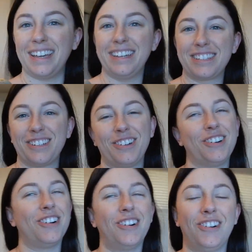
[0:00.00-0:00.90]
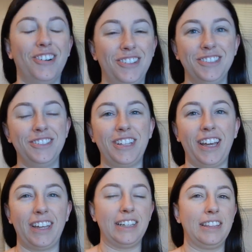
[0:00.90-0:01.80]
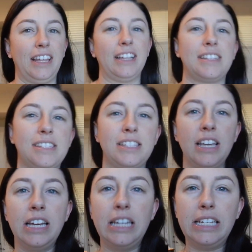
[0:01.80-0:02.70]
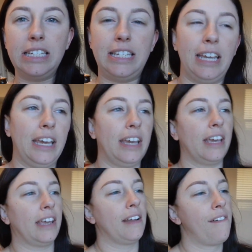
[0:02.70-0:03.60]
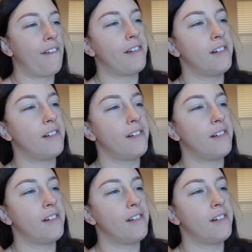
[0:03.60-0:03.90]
morning. It is a whole new day. I think it's day,